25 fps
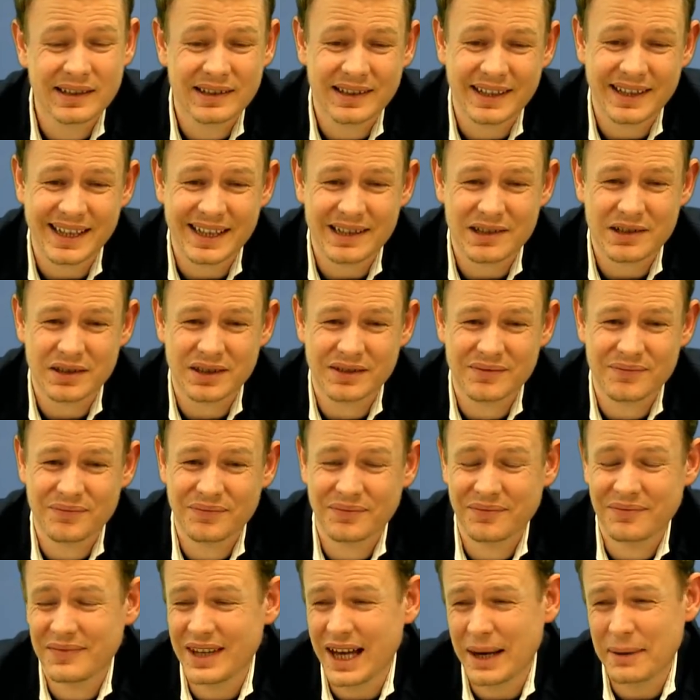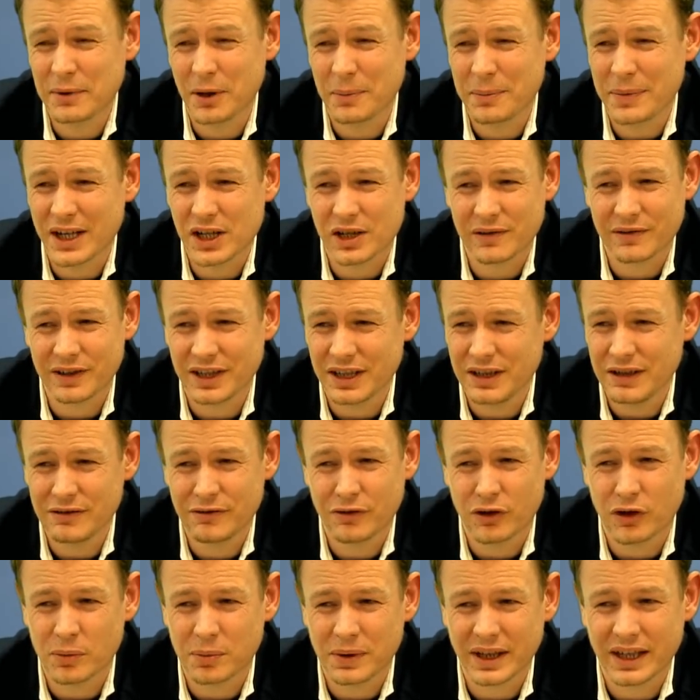that, I'm not much of an
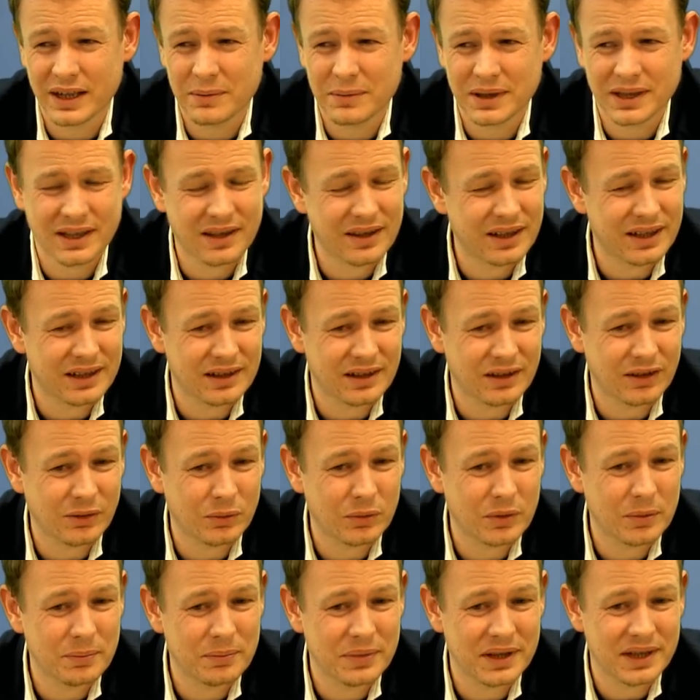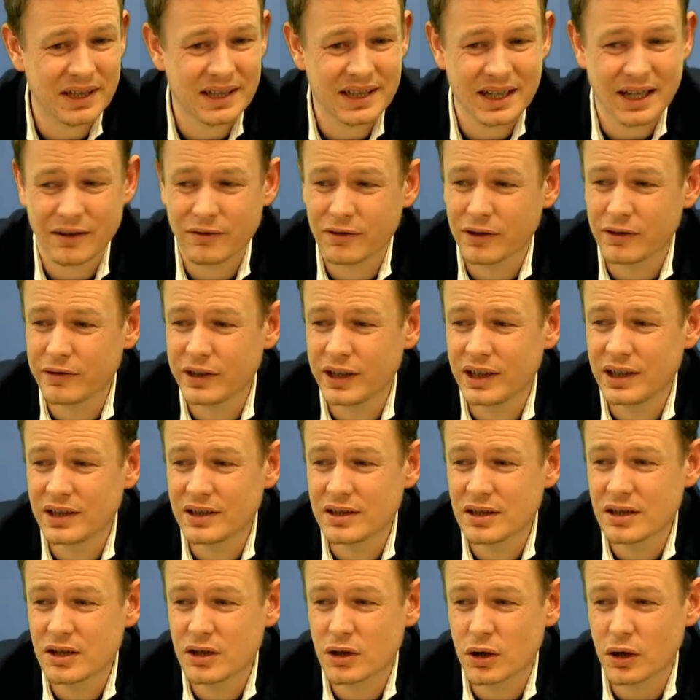e4 player, but I think this would be enough of a
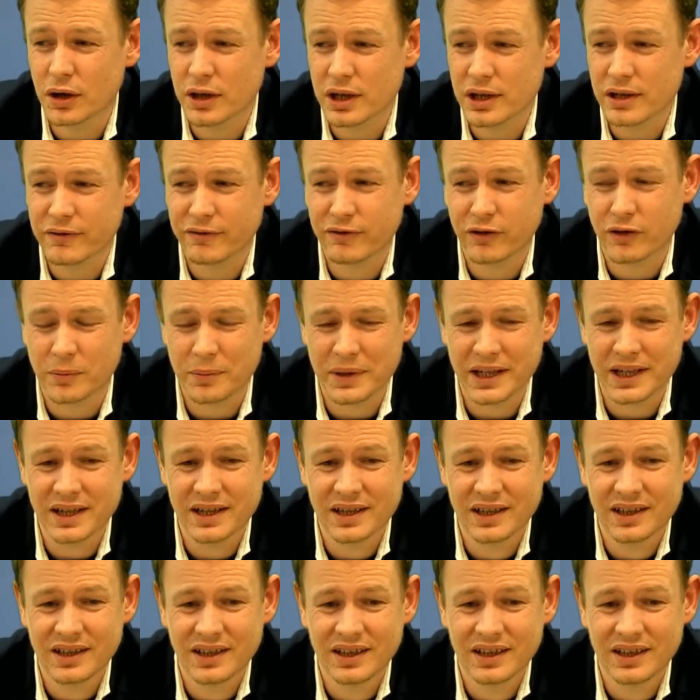turn off for me.